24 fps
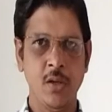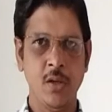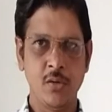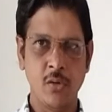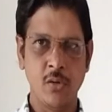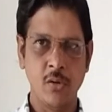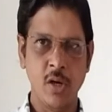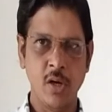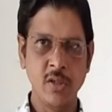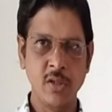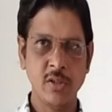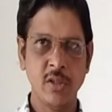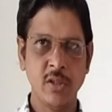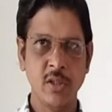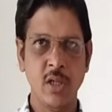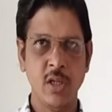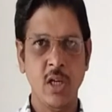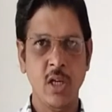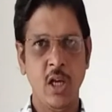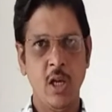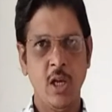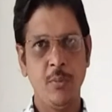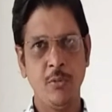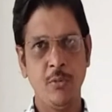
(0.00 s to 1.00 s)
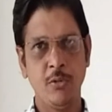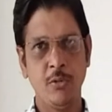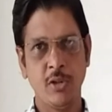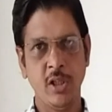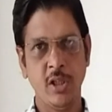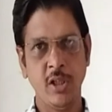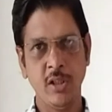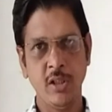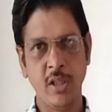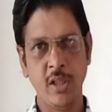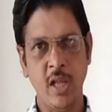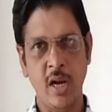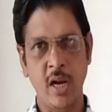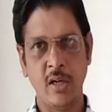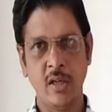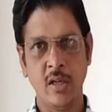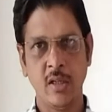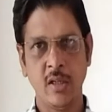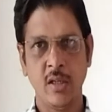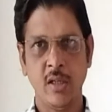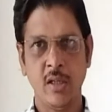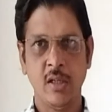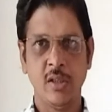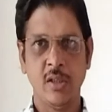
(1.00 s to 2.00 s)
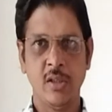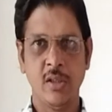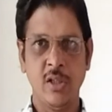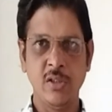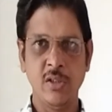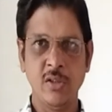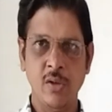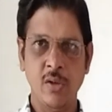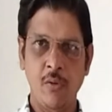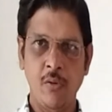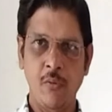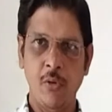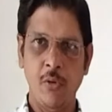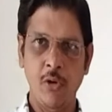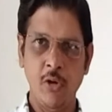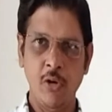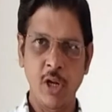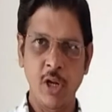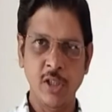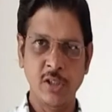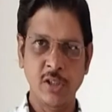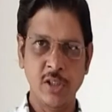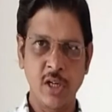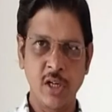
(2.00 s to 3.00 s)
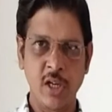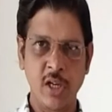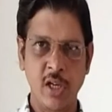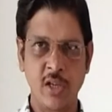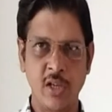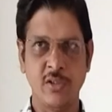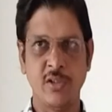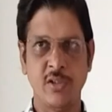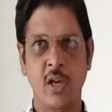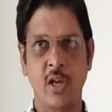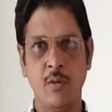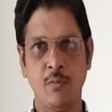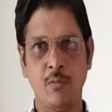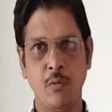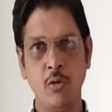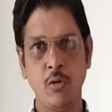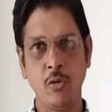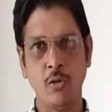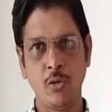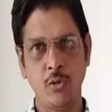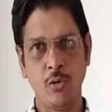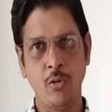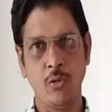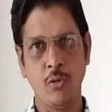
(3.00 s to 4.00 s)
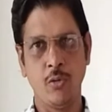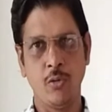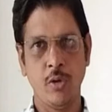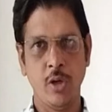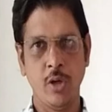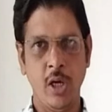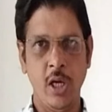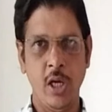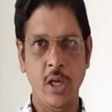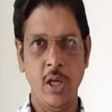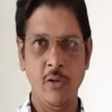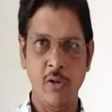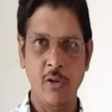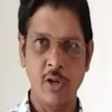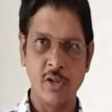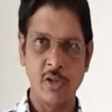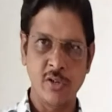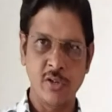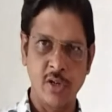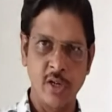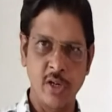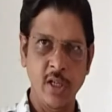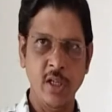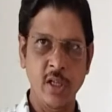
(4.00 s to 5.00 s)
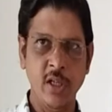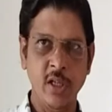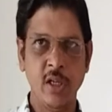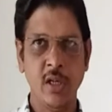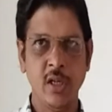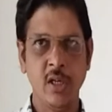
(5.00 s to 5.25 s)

Students, if you think that this video lecture is helpful to you in your study,